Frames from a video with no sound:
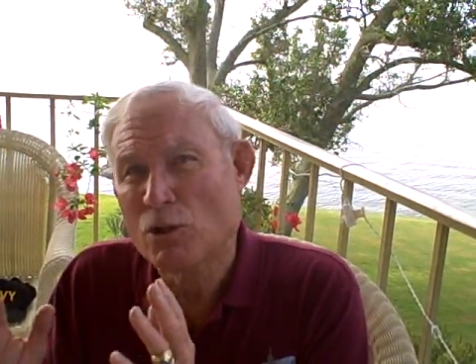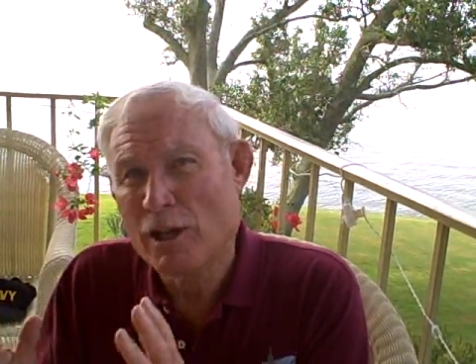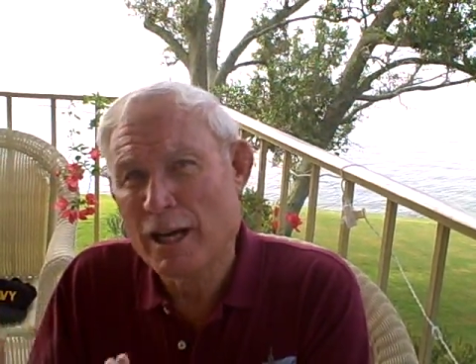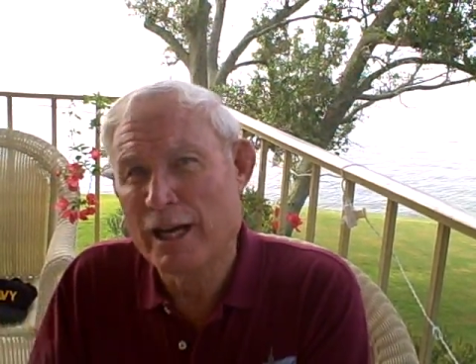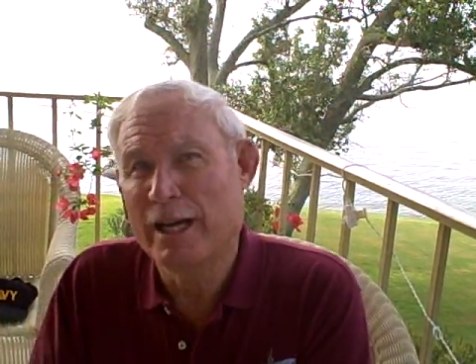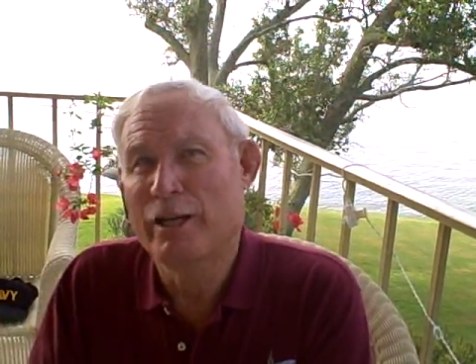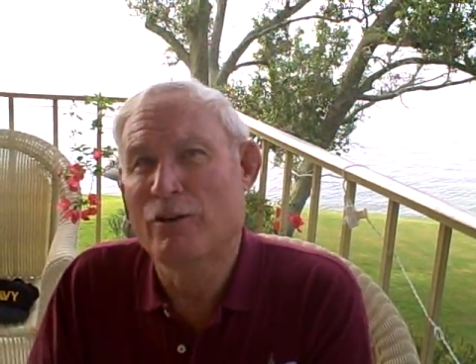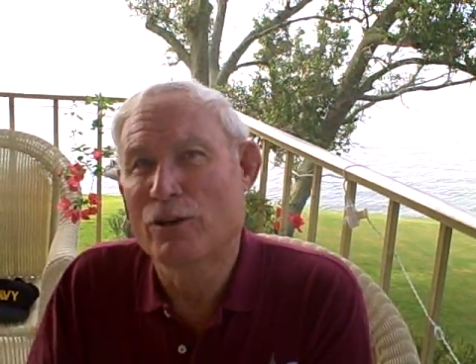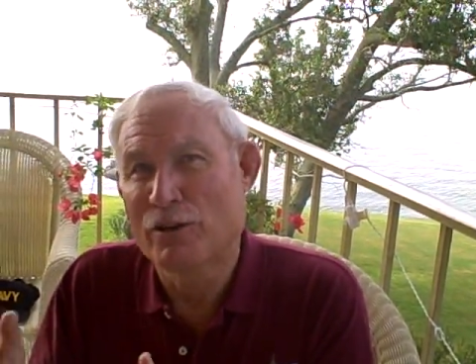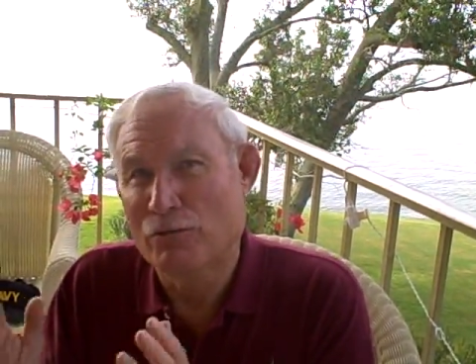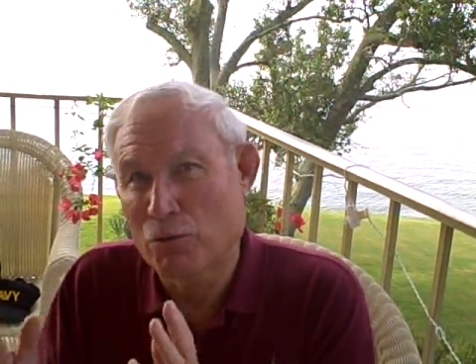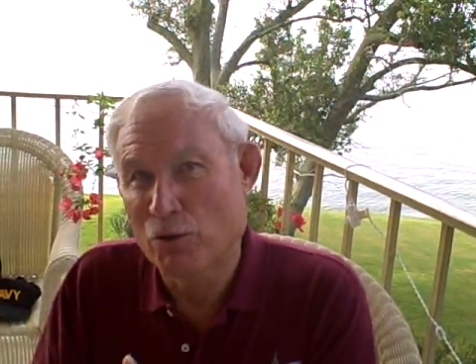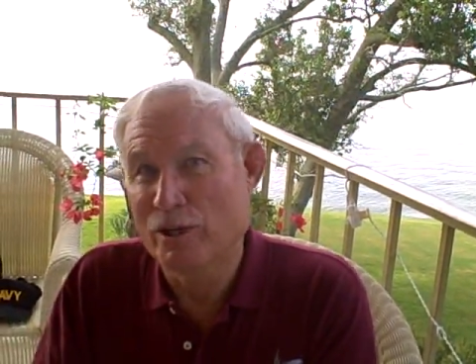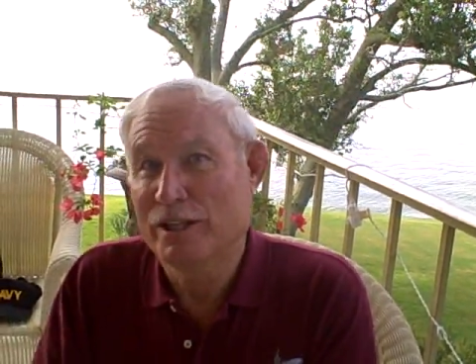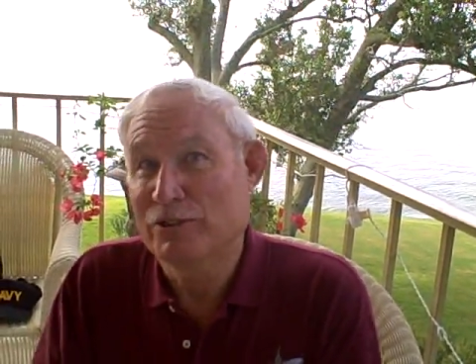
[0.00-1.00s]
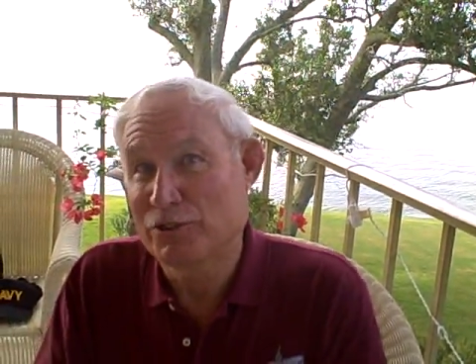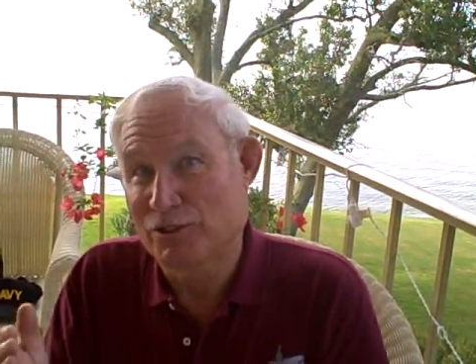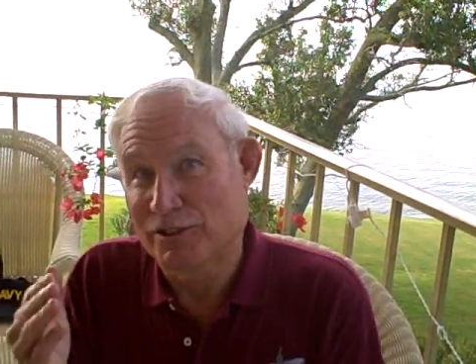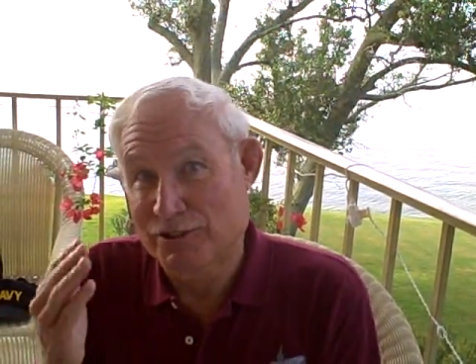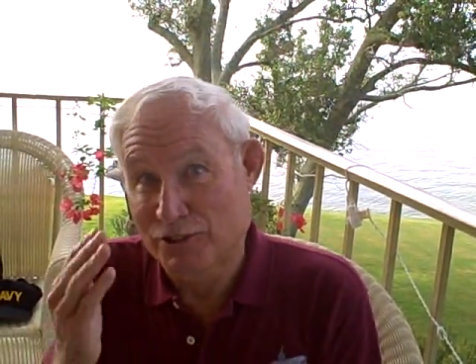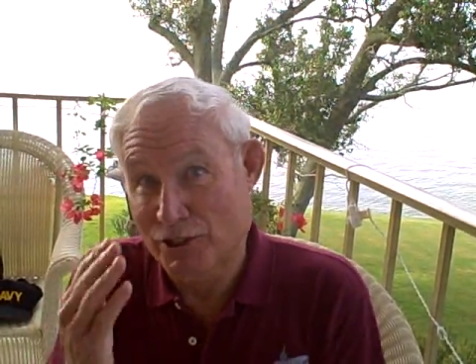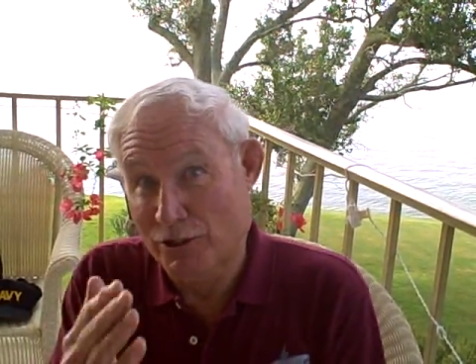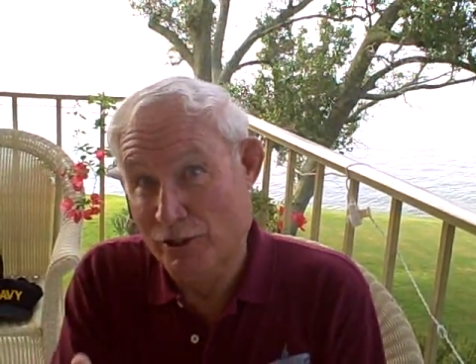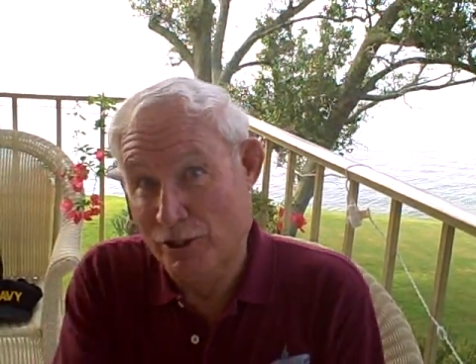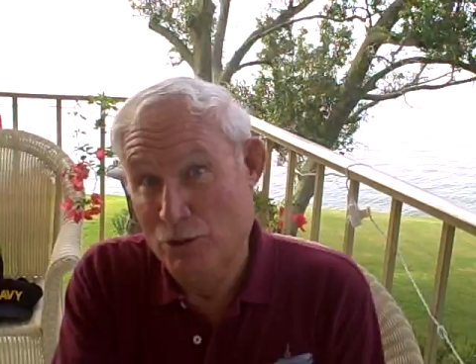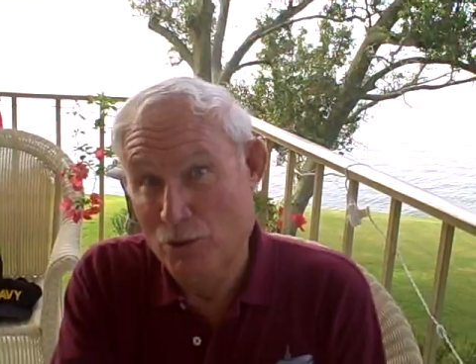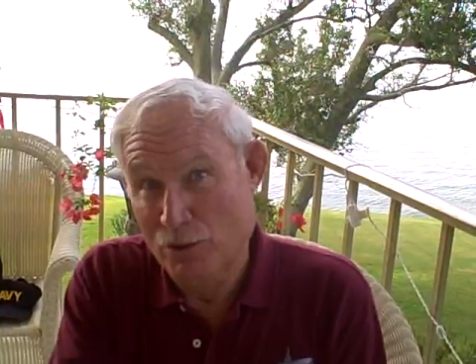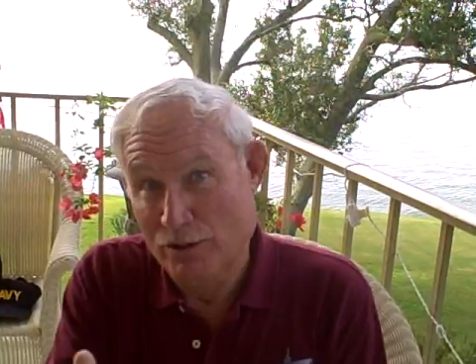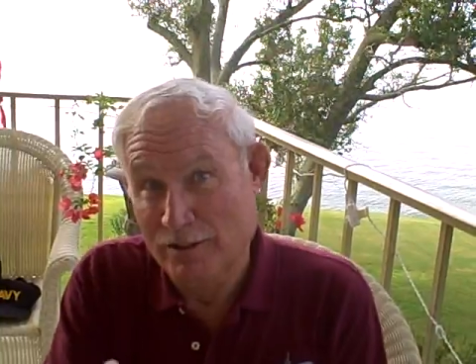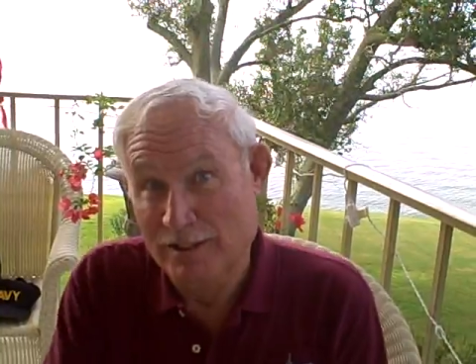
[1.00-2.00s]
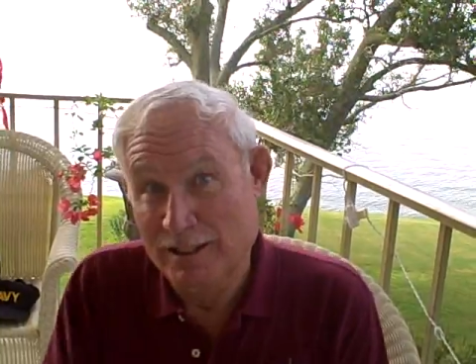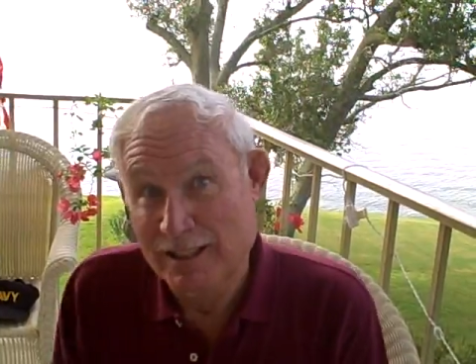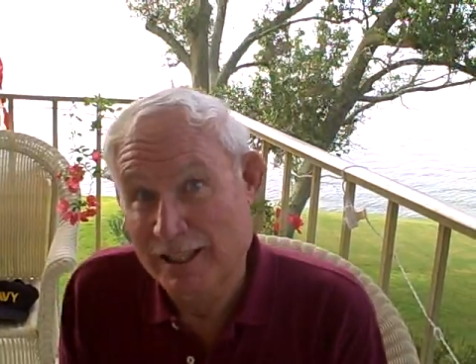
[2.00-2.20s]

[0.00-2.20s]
line of which, Jerry Gordon,